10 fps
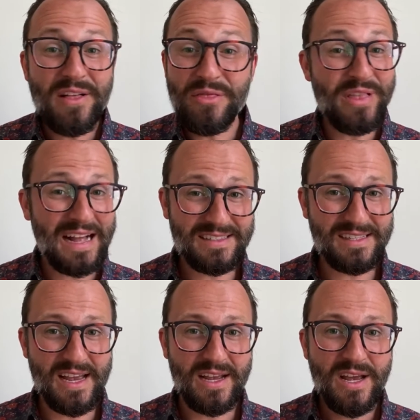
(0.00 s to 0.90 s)
That's
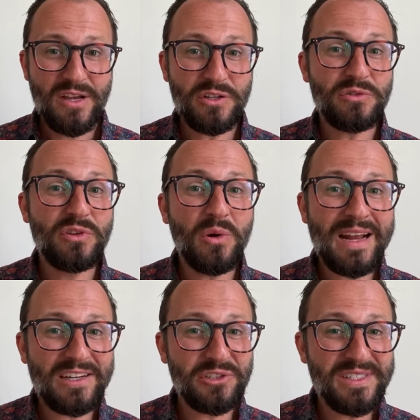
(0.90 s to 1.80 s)
it. You don't
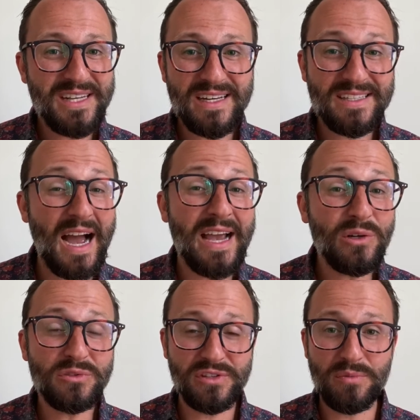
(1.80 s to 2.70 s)
actually take
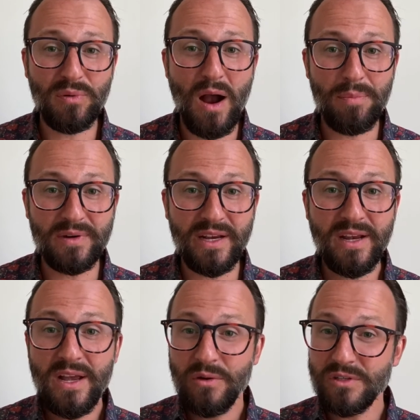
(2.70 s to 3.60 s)
title to the property,
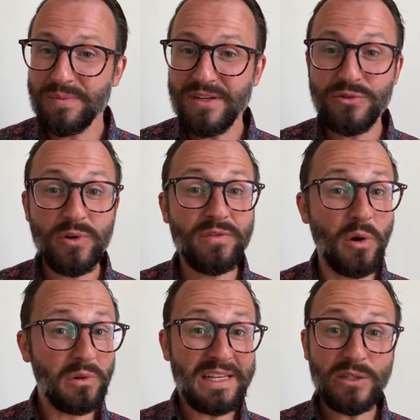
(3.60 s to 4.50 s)
which means you have
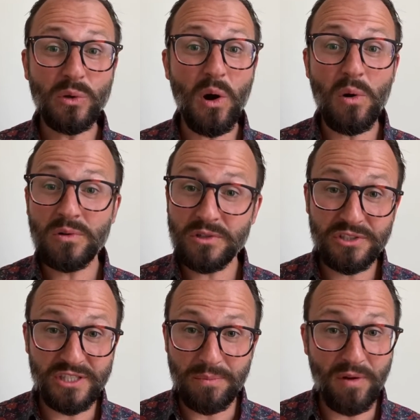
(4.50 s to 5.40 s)
no legal
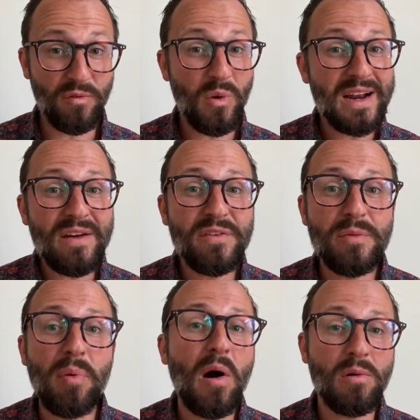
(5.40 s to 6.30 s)
ownership of whatever the
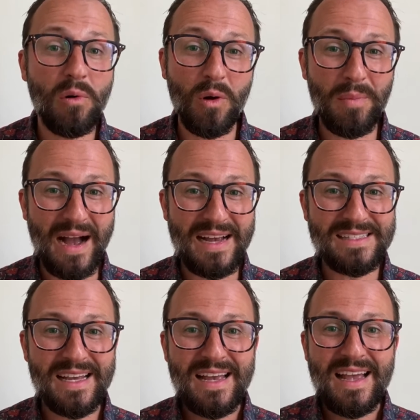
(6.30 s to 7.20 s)
borrower buys.